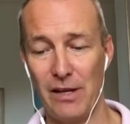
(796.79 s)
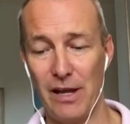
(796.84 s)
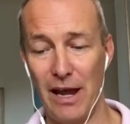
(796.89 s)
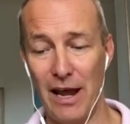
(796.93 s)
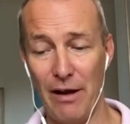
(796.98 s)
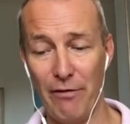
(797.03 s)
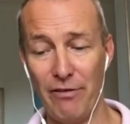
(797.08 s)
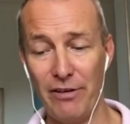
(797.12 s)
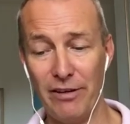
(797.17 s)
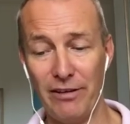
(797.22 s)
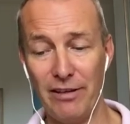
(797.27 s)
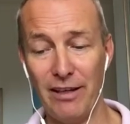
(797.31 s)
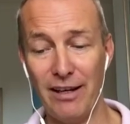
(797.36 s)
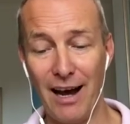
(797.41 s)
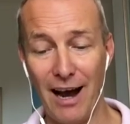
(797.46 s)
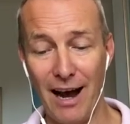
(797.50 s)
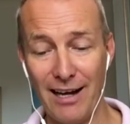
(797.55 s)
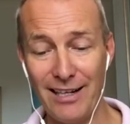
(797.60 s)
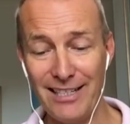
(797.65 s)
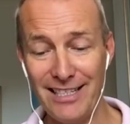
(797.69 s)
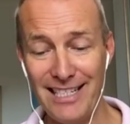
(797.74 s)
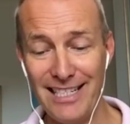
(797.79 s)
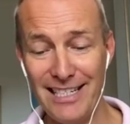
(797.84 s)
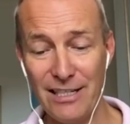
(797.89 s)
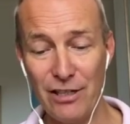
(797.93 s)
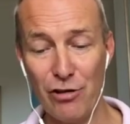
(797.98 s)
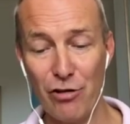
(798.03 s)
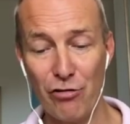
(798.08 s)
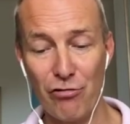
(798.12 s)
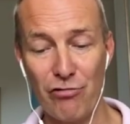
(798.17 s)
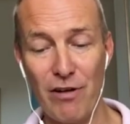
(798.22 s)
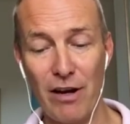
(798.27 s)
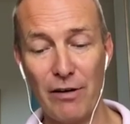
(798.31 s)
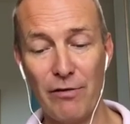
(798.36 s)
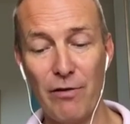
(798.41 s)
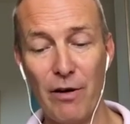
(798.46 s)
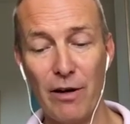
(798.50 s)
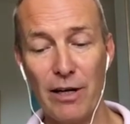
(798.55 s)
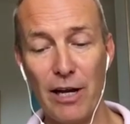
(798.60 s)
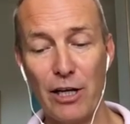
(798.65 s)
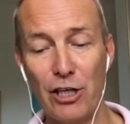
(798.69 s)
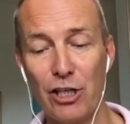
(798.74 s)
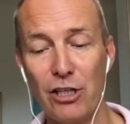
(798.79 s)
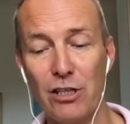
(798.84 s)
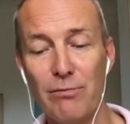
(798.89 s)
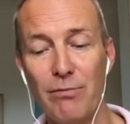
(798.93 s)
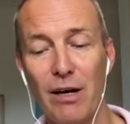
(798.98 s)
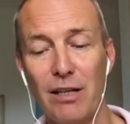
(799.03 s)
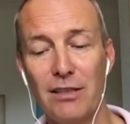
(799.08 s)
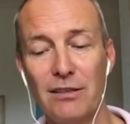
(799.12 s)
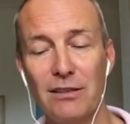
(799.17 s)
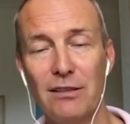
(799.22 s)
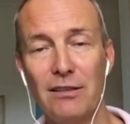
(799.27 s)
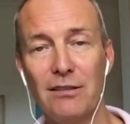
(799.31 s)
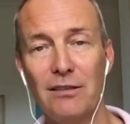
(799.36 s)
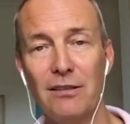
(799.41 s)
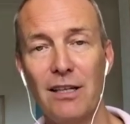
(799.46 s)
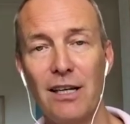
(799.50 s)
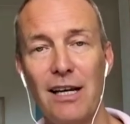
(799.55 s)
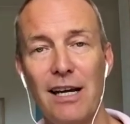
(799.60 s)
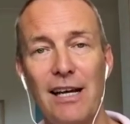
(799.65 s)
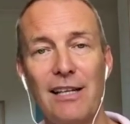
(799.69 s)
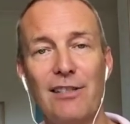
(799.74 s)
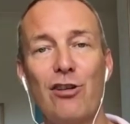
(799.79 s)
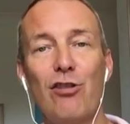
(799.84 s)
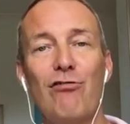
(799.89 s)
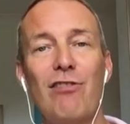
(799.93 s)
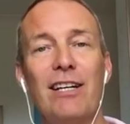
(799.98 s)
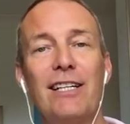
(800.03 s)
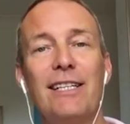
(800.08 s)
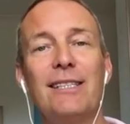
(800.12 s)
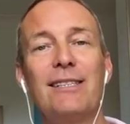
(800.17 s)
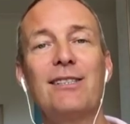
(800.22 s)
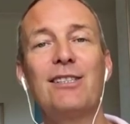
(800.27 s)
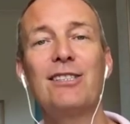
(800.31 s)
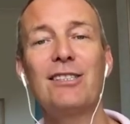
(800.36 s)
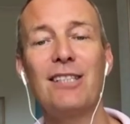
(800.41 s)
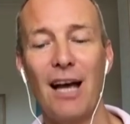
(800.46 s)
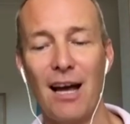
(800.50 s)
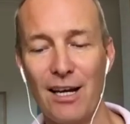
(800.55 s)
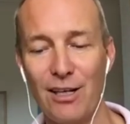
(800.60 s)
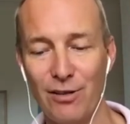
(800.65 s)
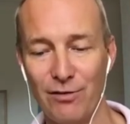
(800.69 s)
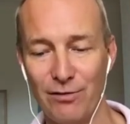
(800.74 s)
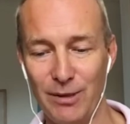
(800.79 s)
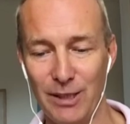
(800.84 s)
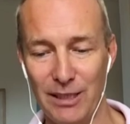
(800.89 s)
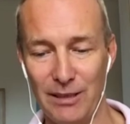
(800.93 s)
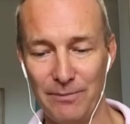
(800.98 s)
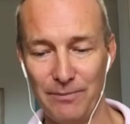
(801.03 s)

Everything I need to create financial abundance is already inside of me.